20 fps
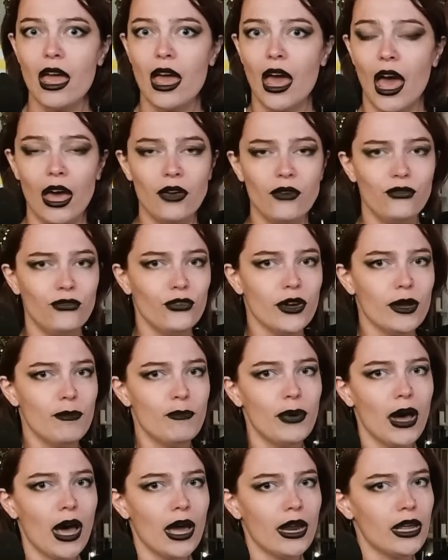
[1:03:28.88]

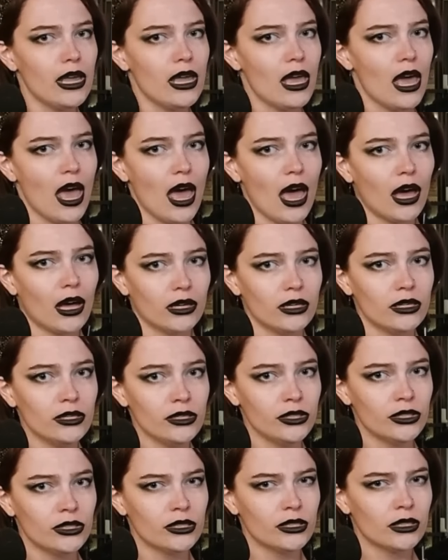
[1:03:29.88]
Everybody
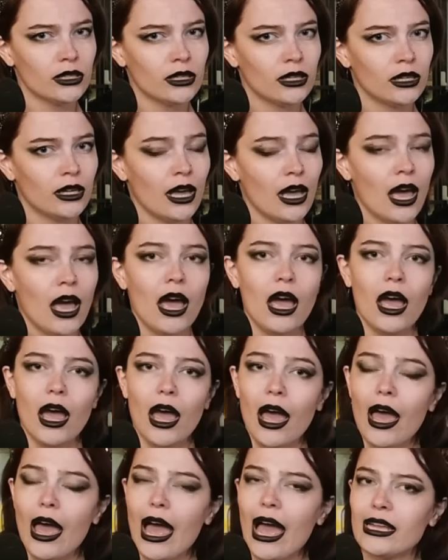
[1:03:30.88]
else
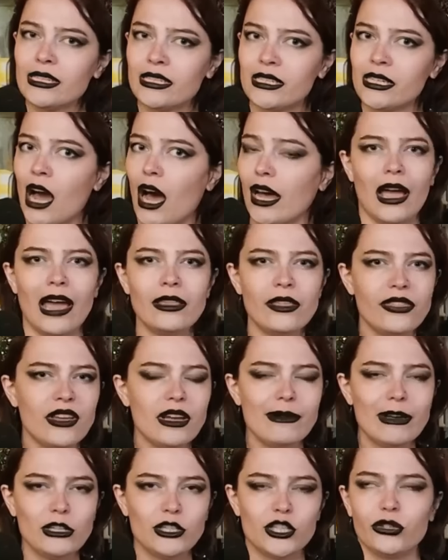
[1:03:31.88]
has not. And the thing
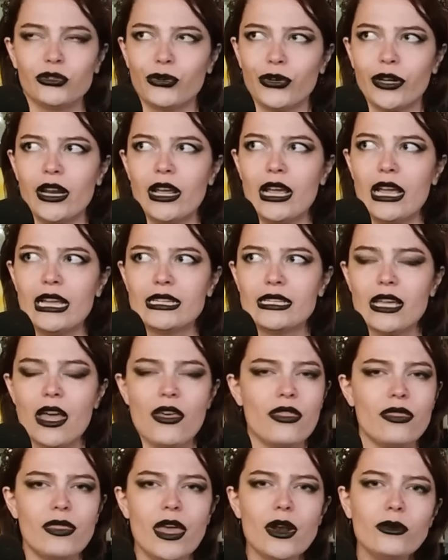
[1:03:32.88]
about children is they
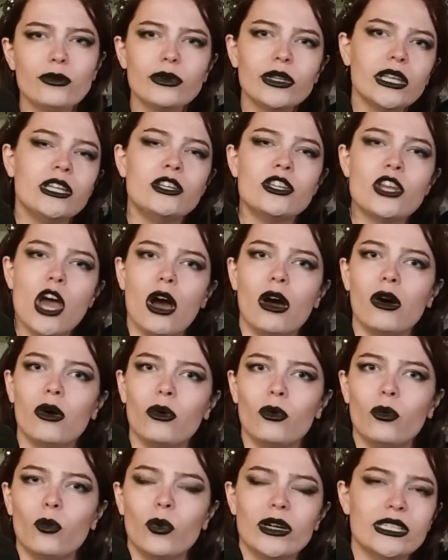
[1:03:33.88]
don't really
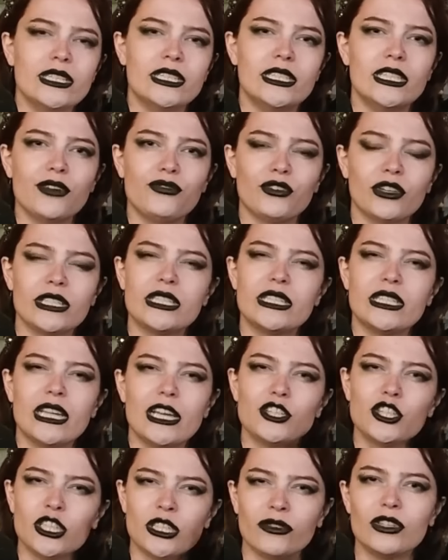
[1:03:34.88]
know what different
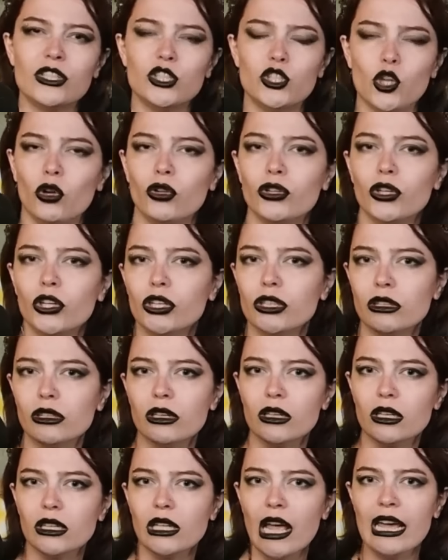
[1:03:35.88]
stages of adulthood
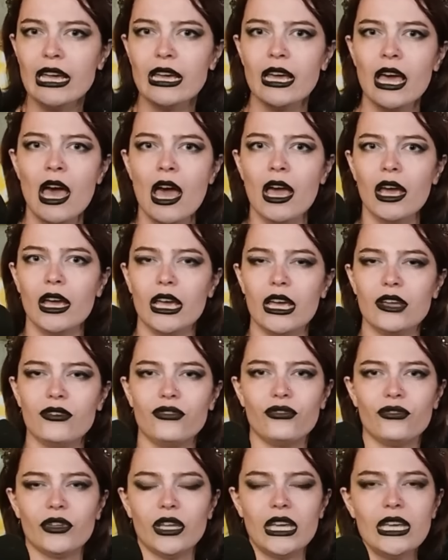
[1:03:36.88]
look like.
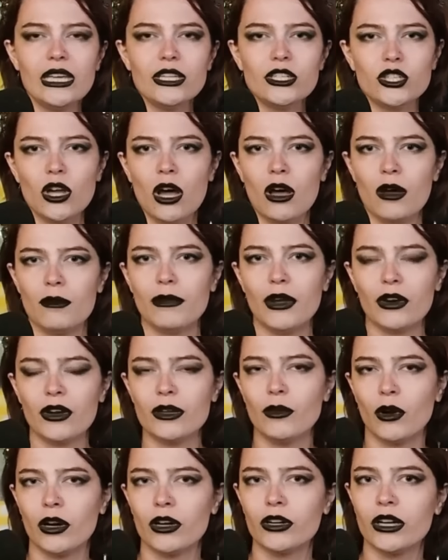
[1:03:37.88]
If he saw Mary
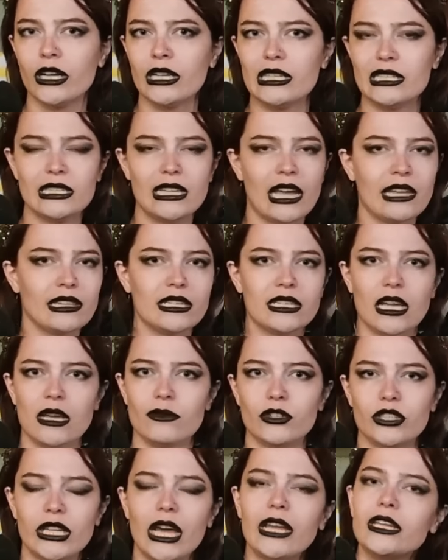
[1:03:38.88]
Margaret staying the same
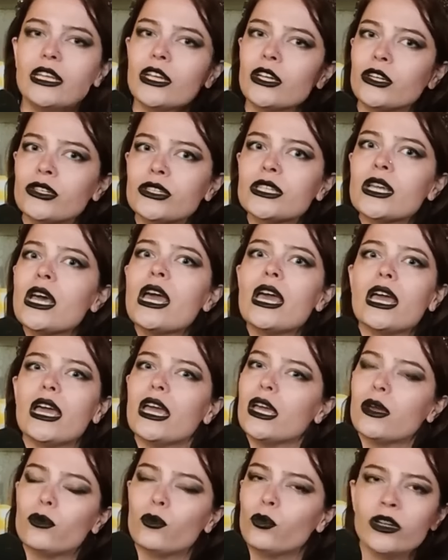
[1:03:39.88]
for 10 years,
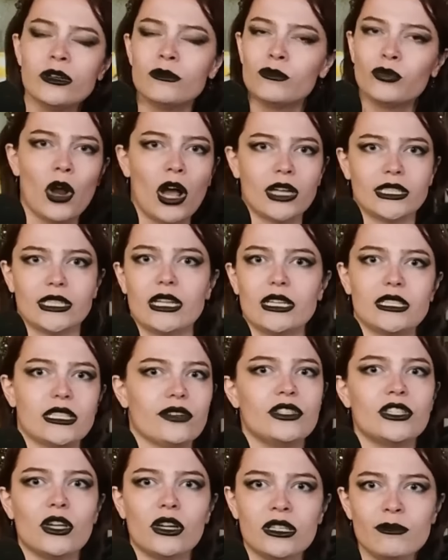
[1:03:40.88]
it wouldn't process. If
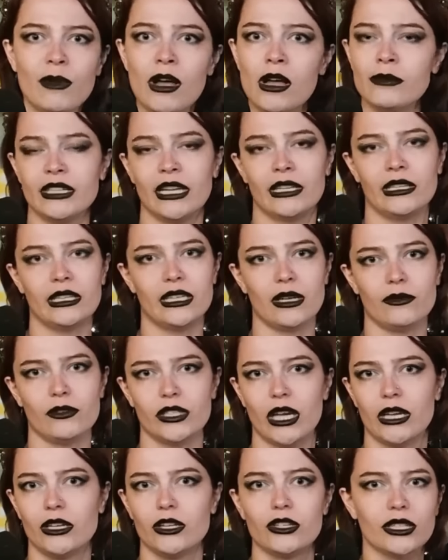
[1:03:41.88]
he saw his mom staying the same for
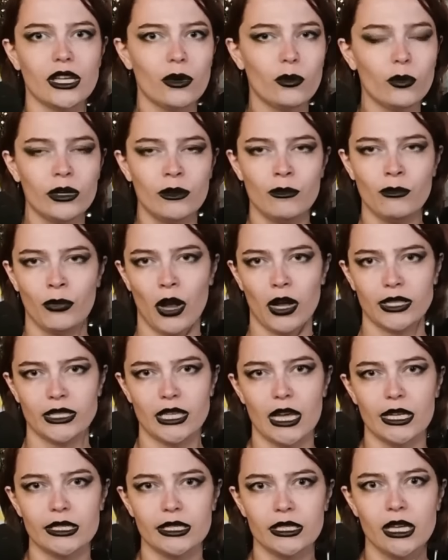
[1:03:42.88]
10 years, it wouldn't
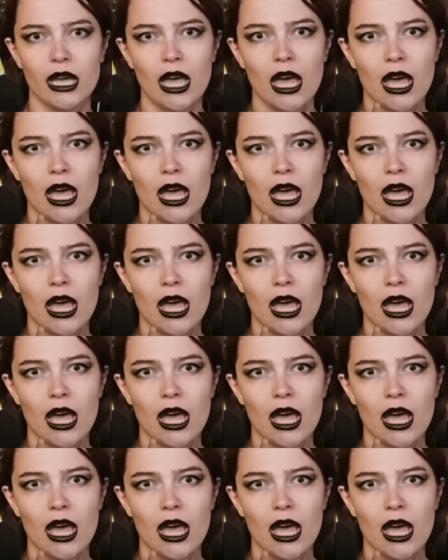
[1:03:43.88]
process.